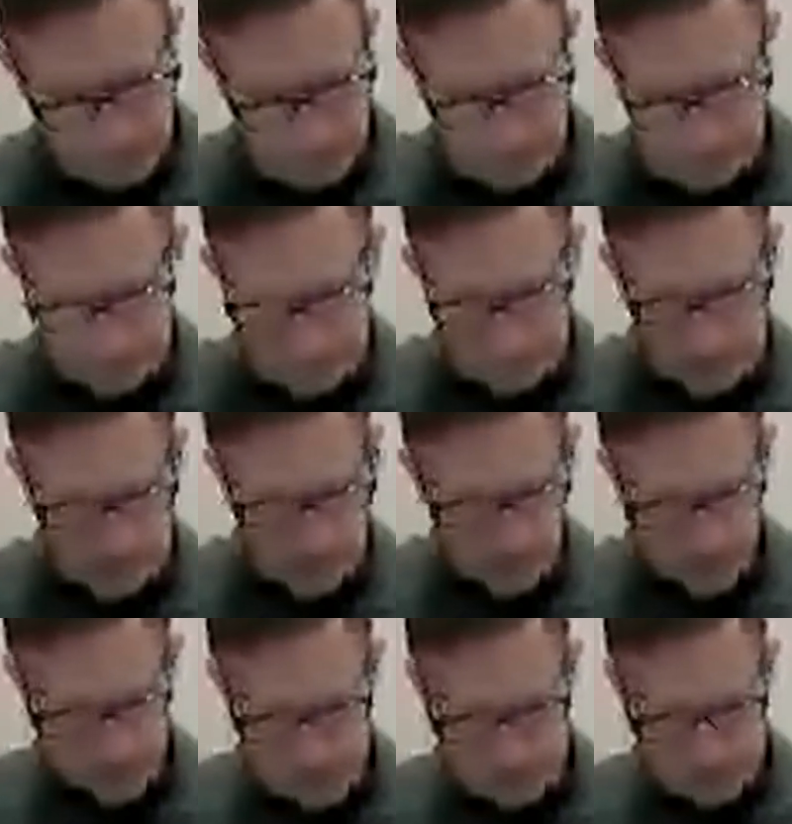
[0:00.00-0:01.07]
This last
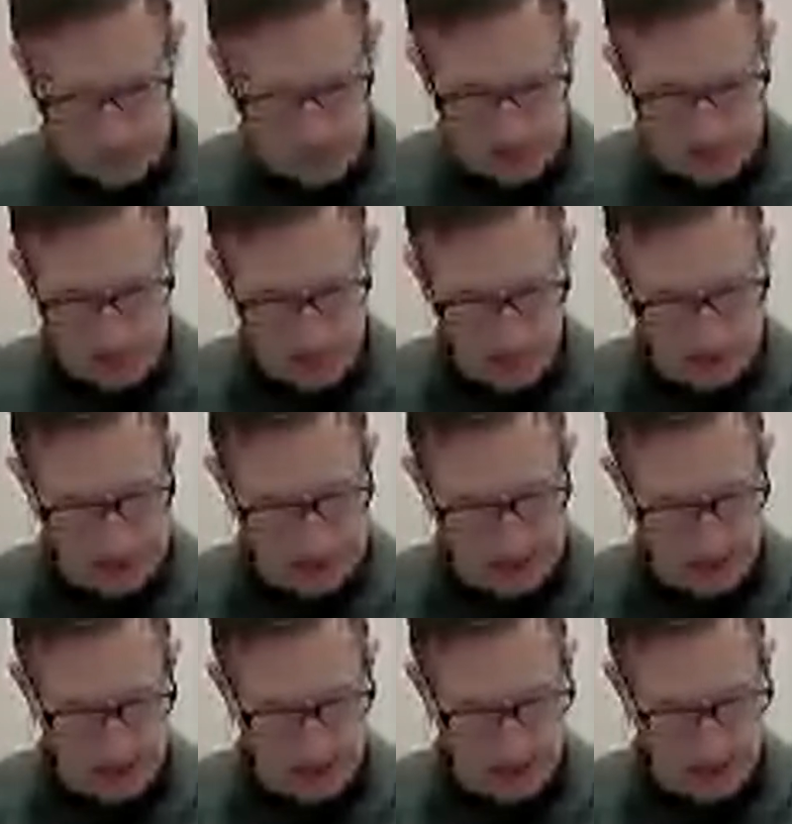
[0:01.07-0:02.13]
question, I'll just
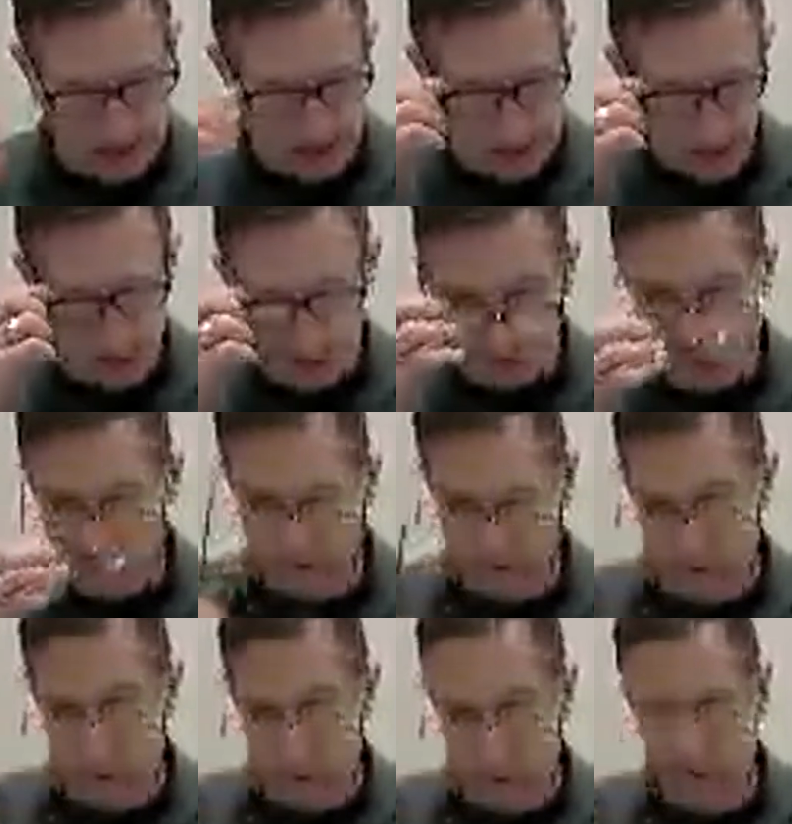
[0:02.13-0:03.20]
highlight again the great
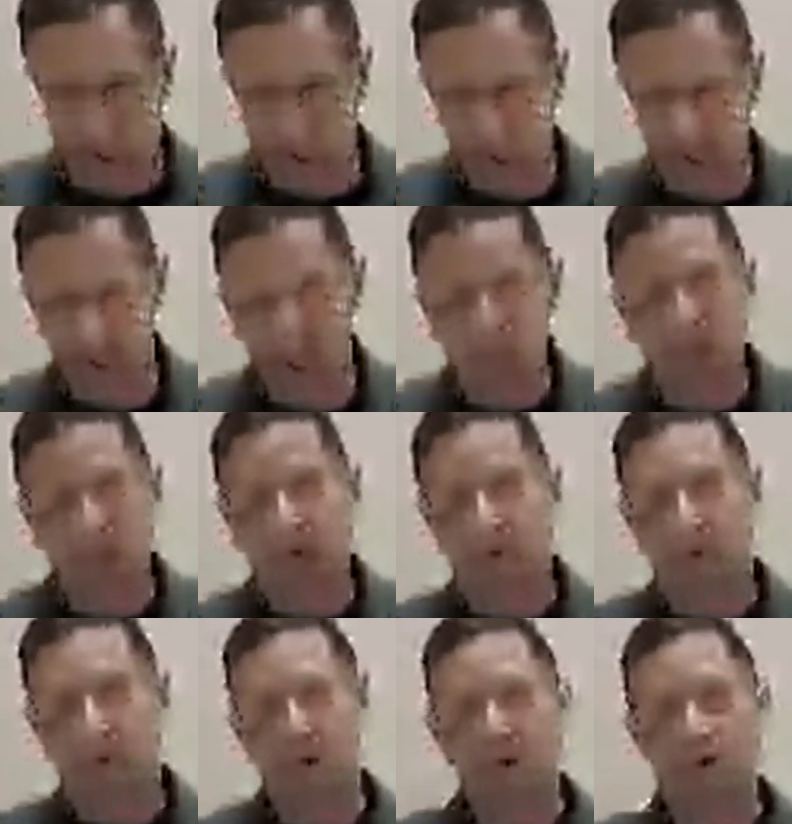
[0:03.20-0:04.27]
work at Public
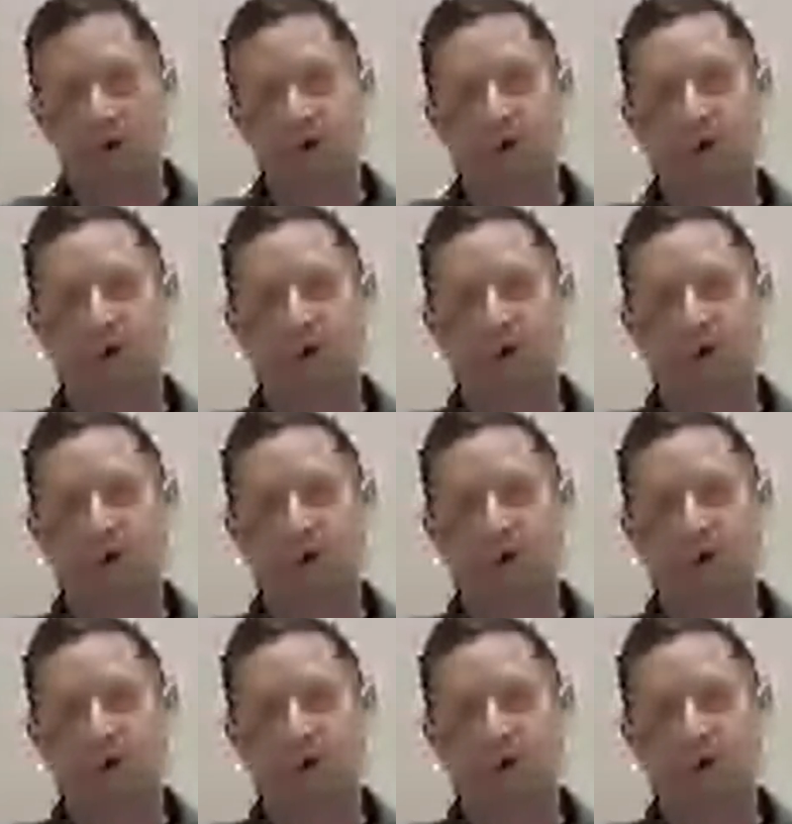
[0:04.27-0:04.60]
Works,